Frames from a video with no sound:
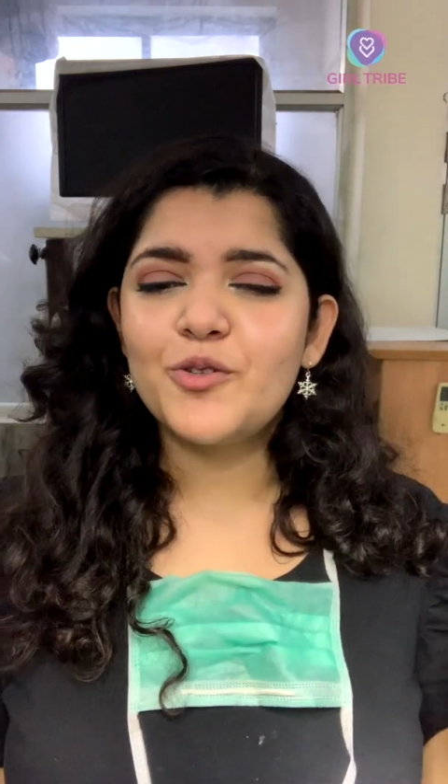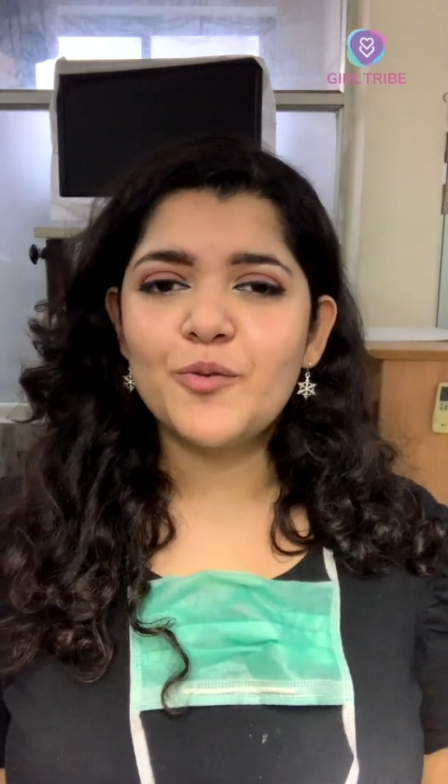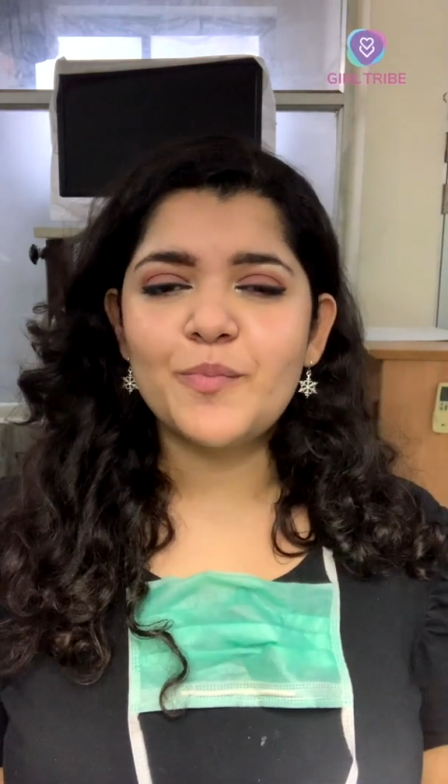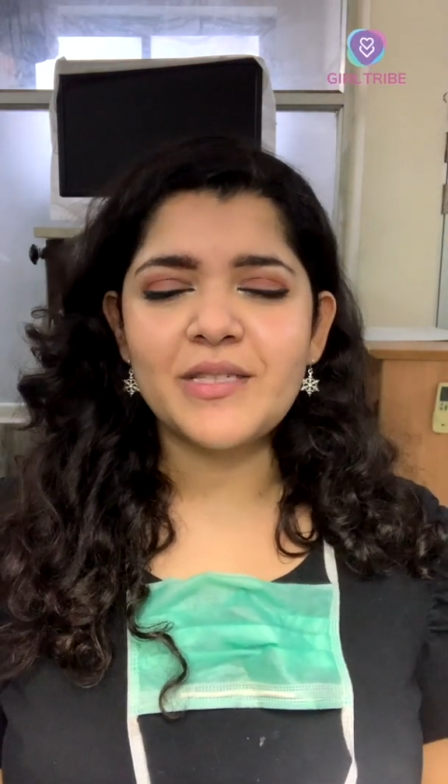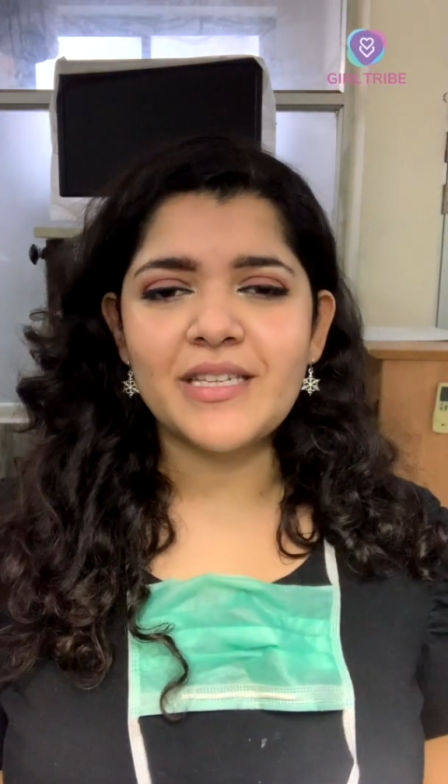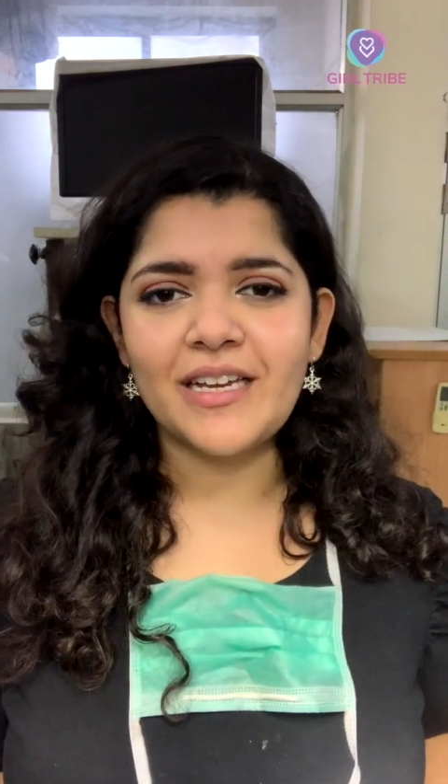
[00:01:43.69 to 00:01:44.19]

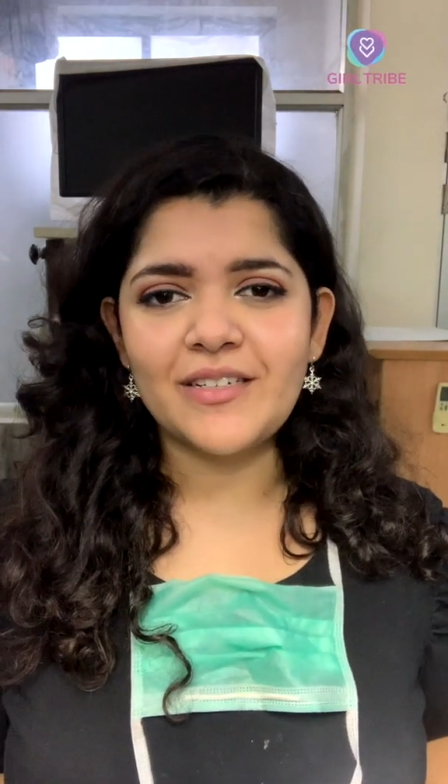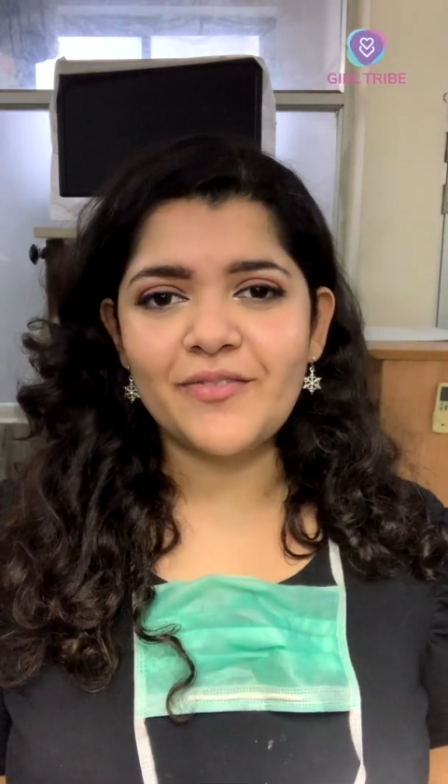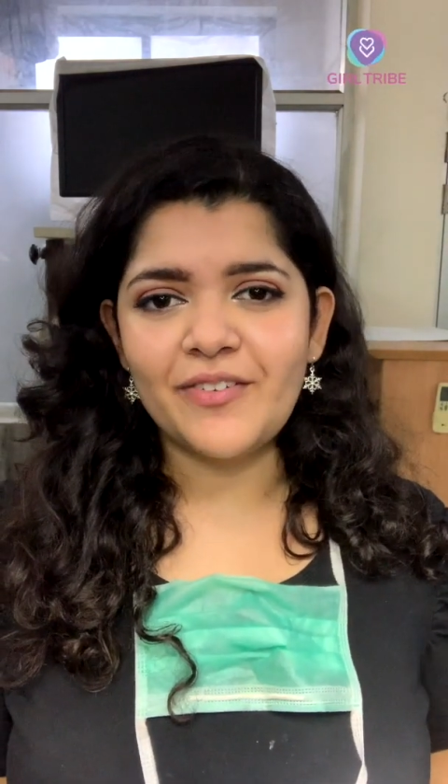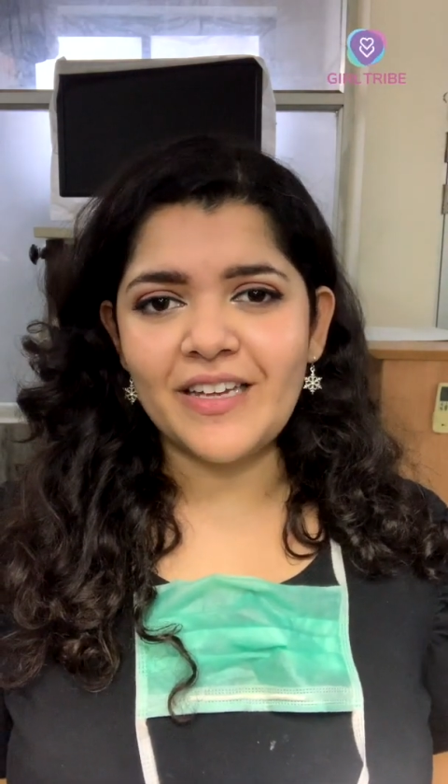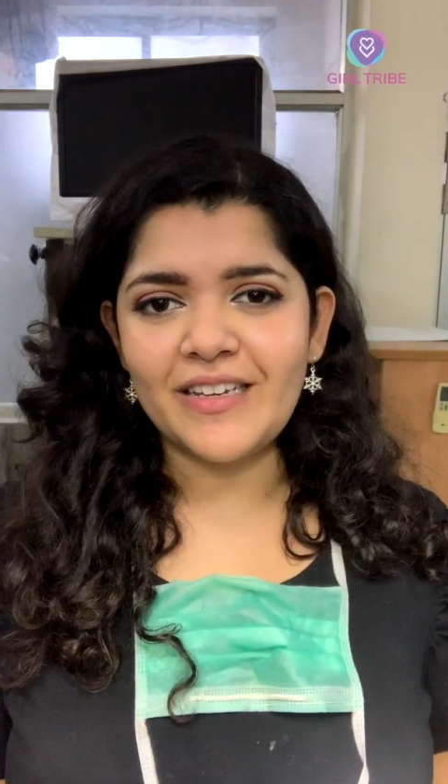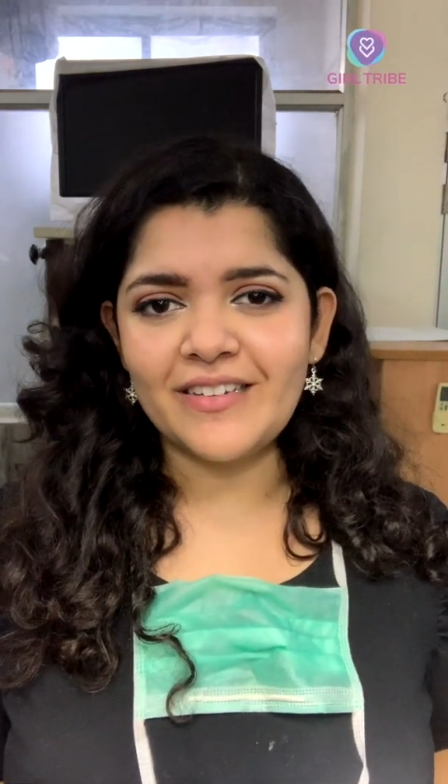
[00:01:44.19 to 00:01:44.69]
2%
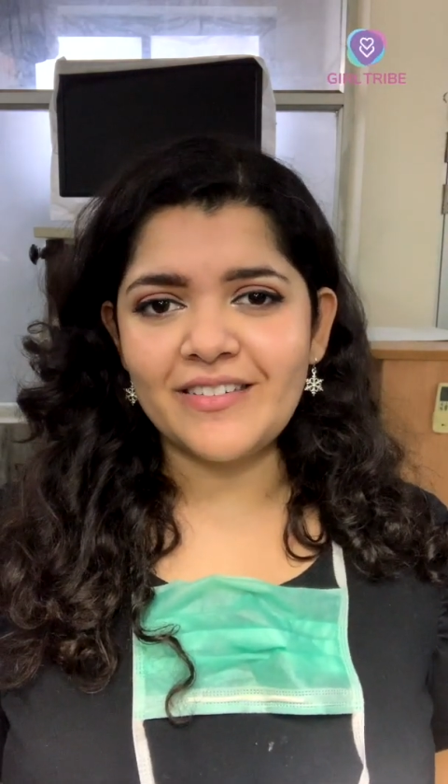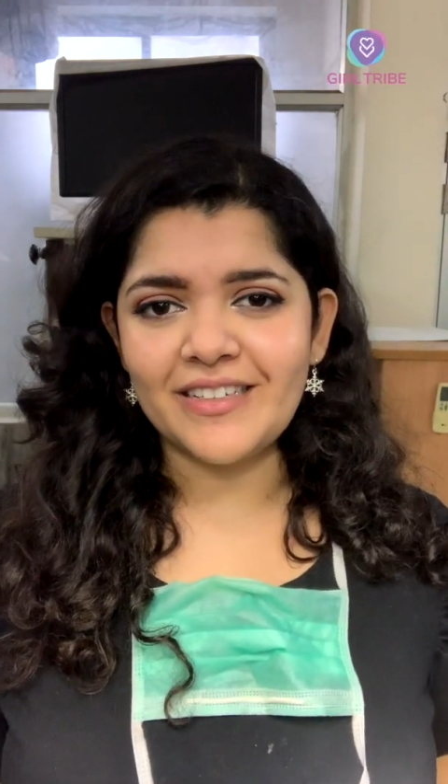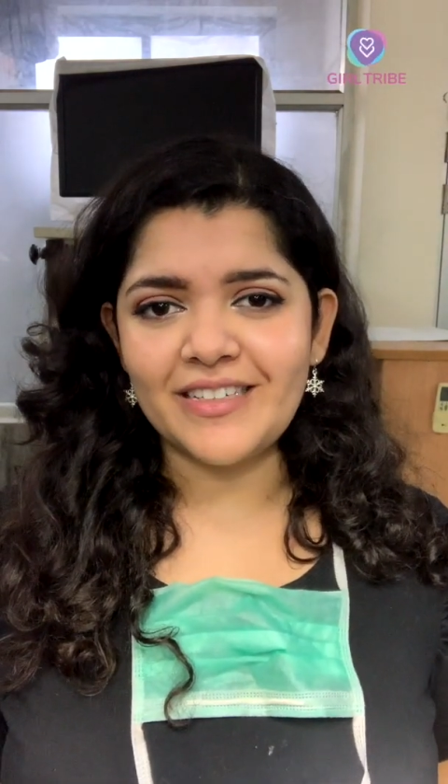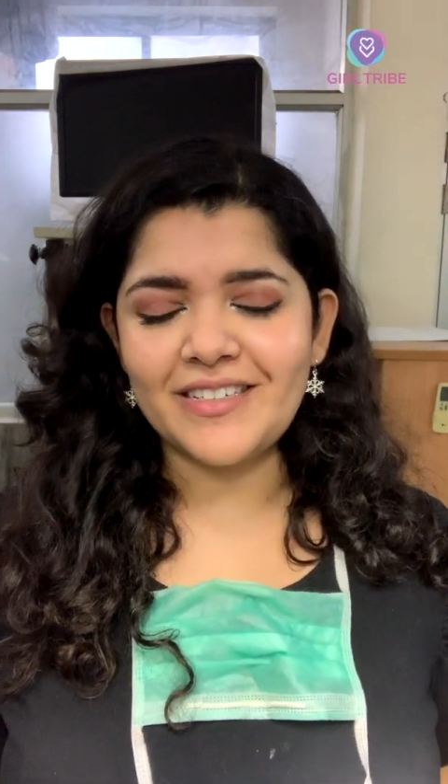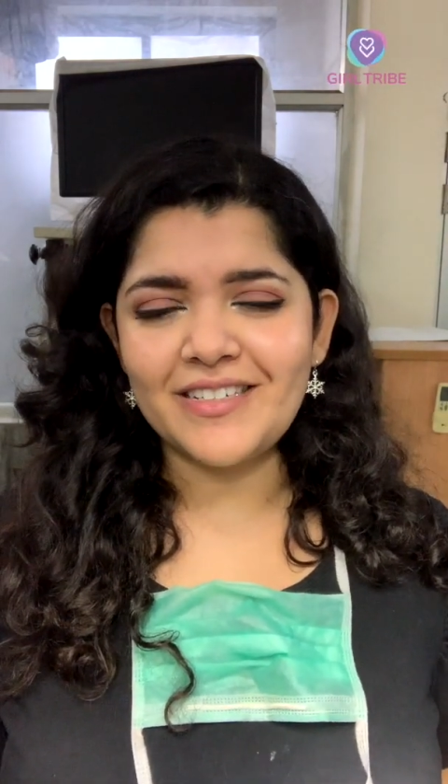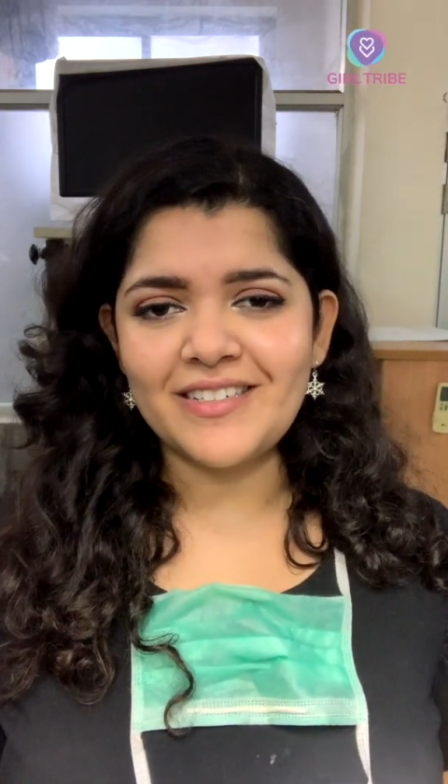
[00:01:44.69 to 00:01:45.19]
failure
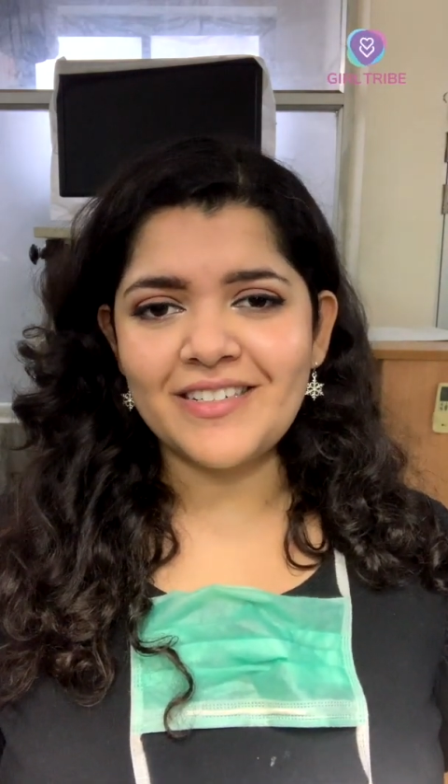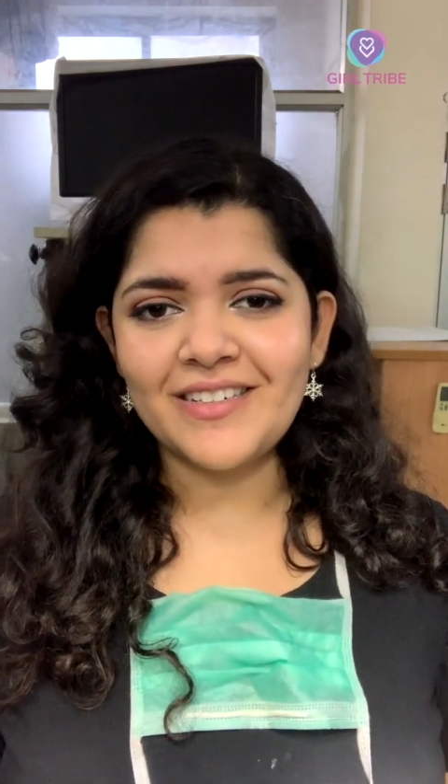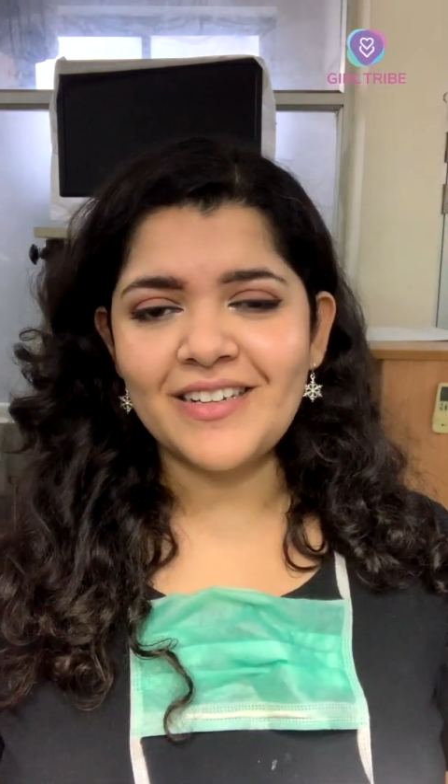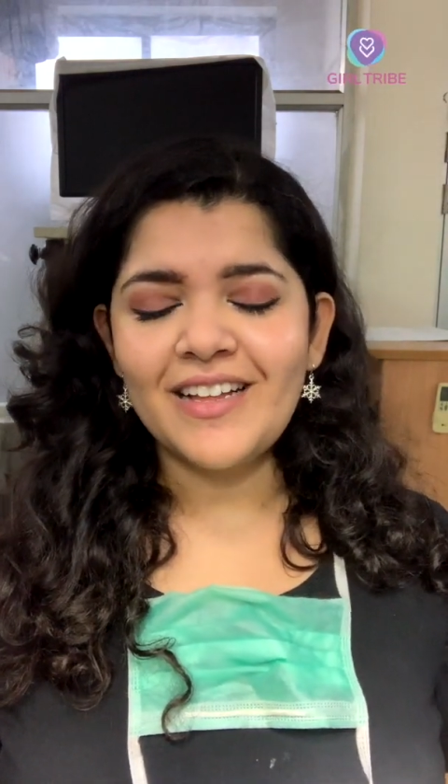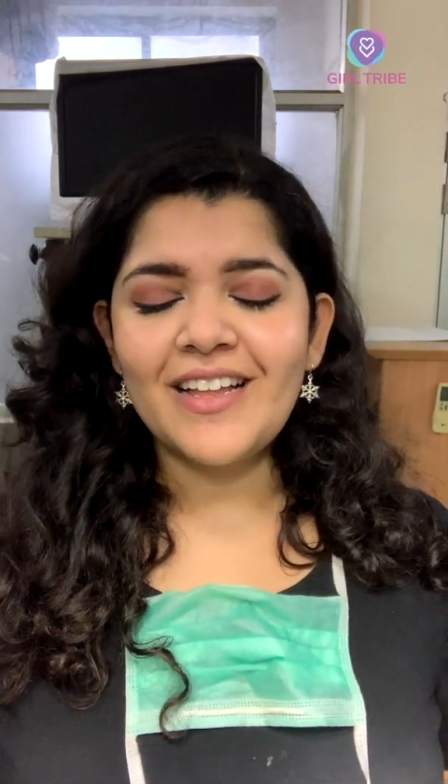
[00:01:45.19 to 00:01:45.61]
rate.